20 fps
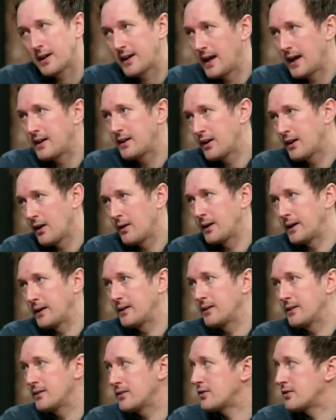again
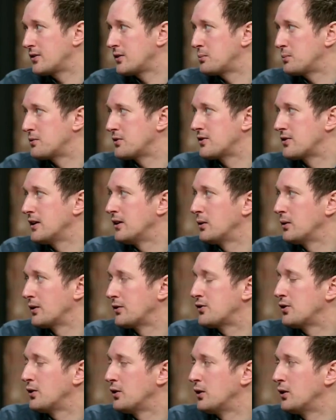going to Brazil
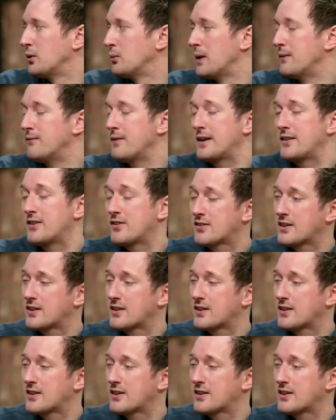on tour when they